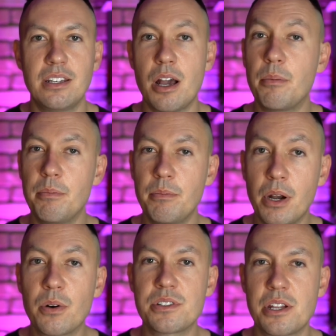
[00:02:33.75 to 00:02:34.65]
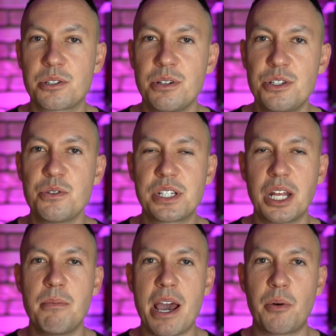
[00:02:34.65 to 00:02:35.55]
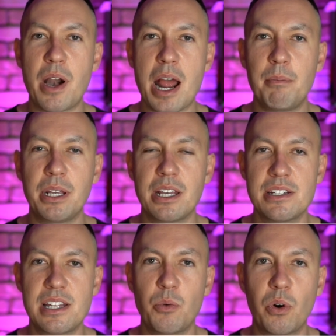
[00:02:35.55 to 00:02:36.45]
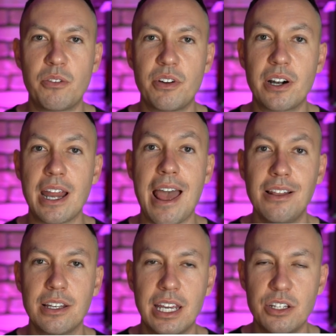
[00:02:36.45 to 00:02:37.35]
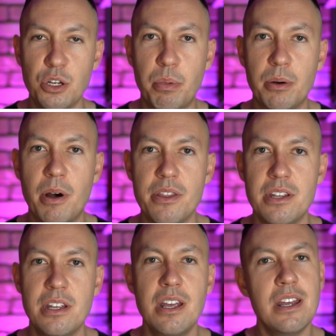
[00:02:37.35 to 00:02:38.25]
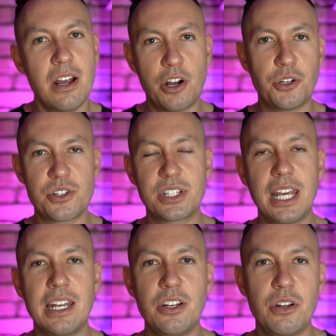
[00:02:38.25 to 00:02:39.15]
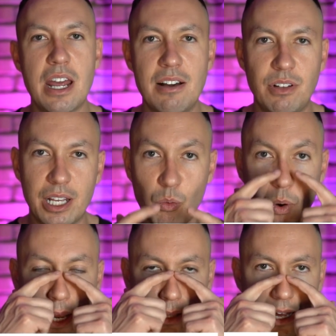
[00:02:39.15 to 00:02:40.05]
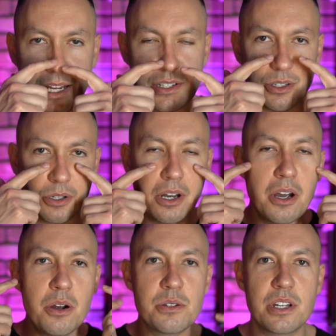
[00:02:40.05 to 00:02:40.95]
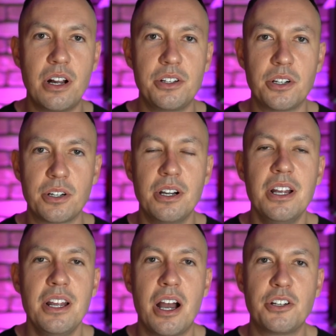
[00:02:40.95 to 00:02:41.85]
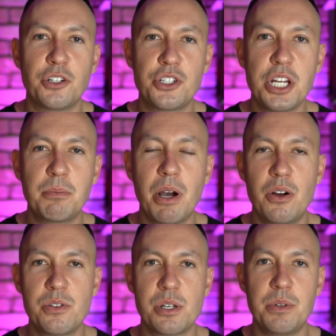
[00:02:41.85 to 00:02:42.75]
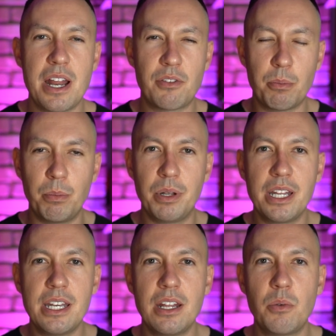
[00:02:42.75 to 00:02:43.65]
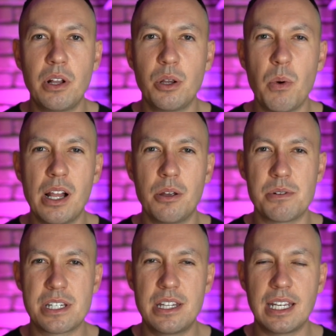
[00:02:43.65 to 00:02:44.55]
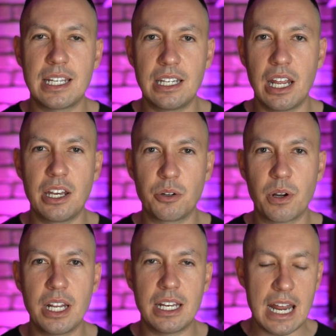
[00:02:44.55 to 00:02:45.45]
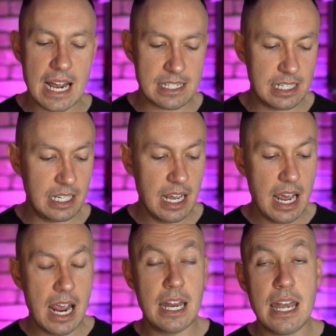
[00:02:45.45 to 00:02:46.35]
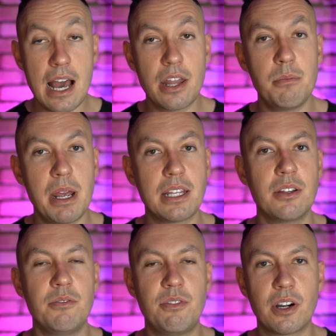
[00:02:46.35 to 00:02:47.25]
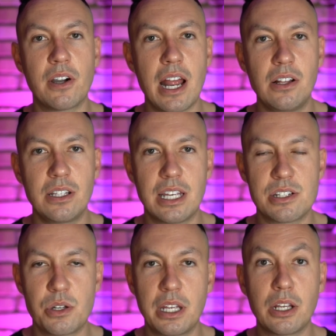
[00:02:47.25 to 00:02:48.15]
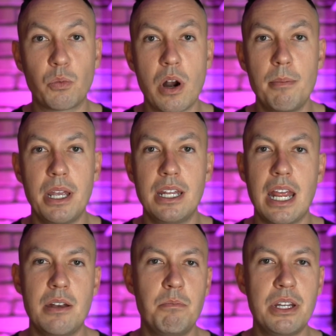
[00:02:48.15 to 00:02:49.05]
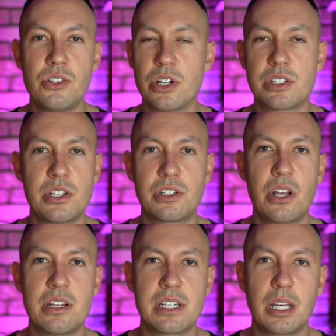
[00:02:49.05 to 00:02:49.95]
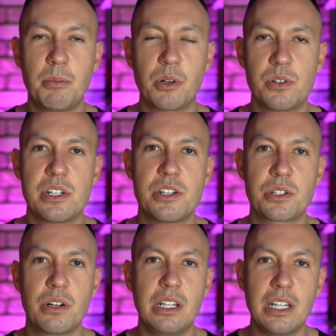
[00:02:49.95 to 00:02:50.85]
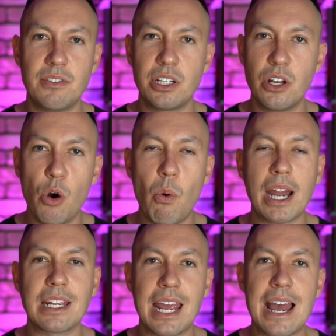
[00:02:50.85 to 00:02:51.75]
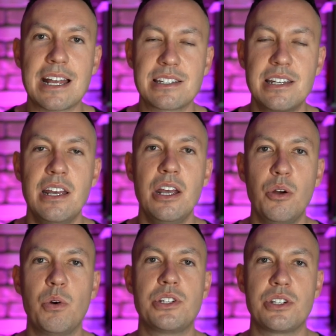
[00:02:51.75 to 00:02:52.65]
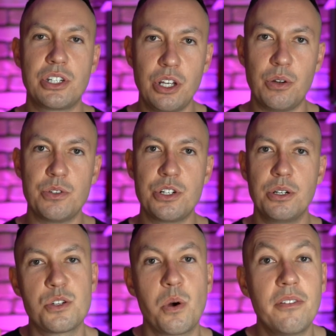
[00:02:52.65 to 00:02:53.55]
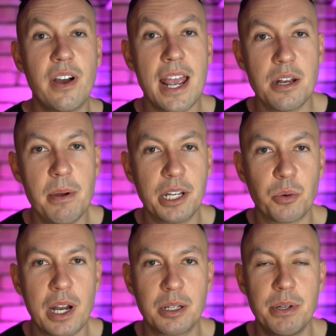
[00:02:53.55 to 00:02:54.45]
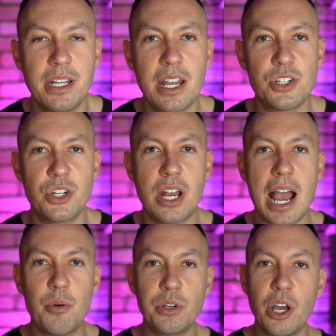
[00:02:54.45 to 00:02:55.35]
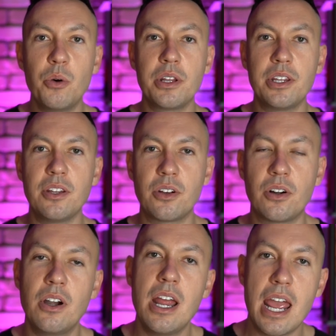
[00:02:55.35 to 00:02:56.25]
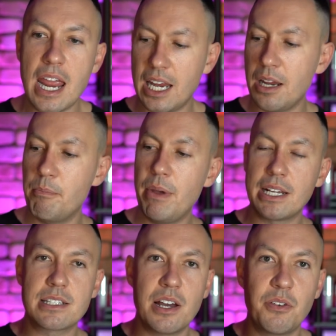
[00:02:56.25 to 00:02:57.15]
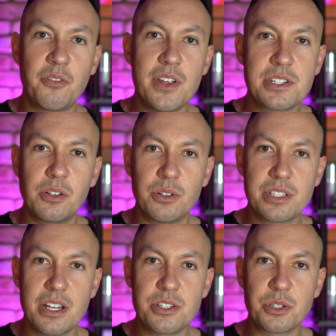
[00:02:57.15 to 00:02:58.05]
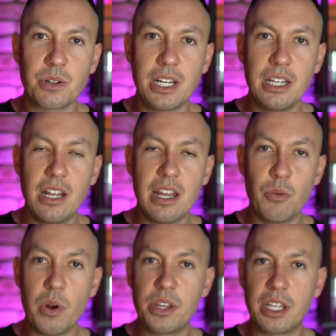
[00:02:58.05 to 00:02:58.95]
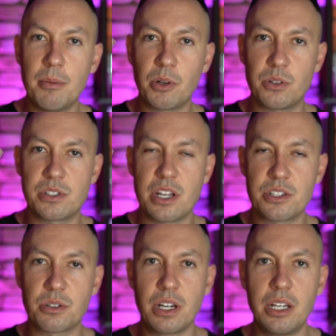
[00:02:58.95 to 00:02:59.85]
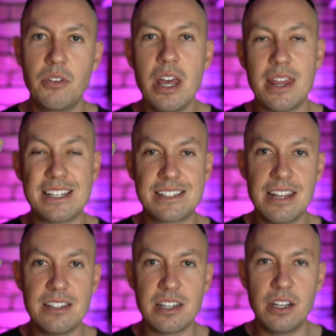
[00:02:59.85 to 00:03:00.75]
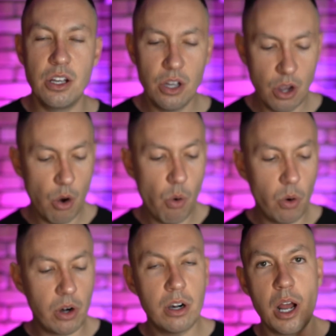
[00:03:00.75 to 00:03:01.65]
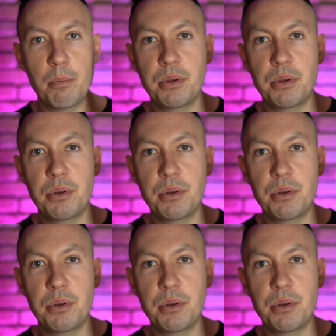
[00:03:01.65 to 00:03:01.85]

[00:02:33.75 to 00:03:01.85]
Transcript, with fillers: Now, mineral sunscreens used to get a bad rap because they weren't very elegant. You'd put them on the on your skin and you'd have like white lines on your nose and on your on your cheekbones. It would never blend in really well. It was thick and, and gritty and nasty. And now they make them very elegant so they can rub in and be just as good as a chemical sunscreen, leaving no white cast, which is huge. So if I had to make a recommendation, I would go with either a mix of a physical sunscreen with a chemical sunscreen that's tinted or a